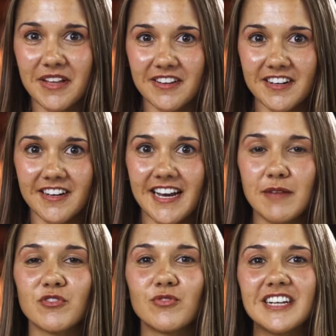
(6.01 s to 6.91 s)
Miller, and
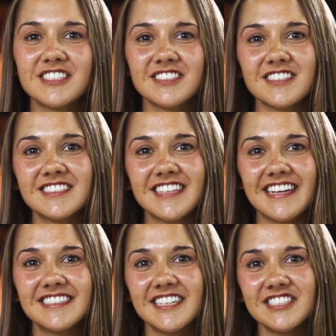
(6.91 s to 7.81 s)
I'm a registered
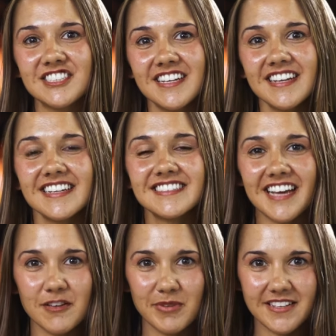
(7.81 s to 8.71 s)
dietitian and
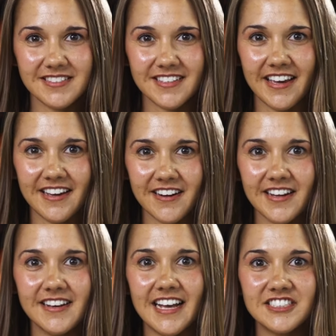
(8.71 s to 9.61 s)
diabetes care
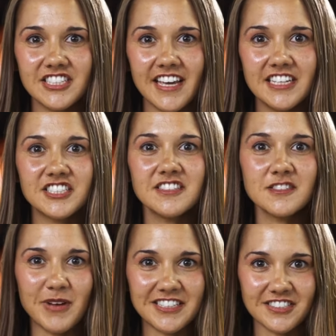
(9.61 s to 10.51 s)
and education
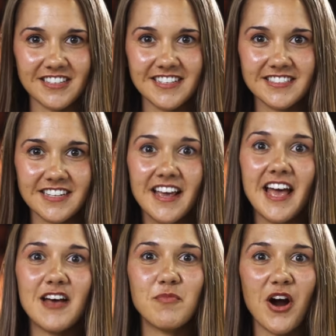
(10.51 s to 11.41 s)
specialist
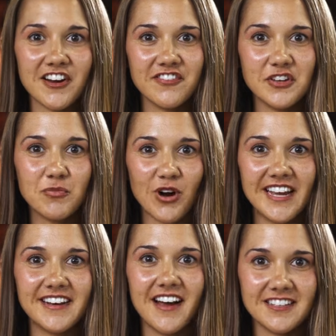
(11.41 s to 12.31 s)
at Parkview
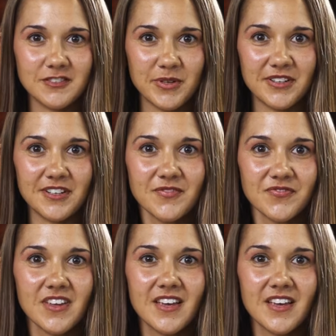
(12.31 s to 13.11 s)
Bryan Hospital.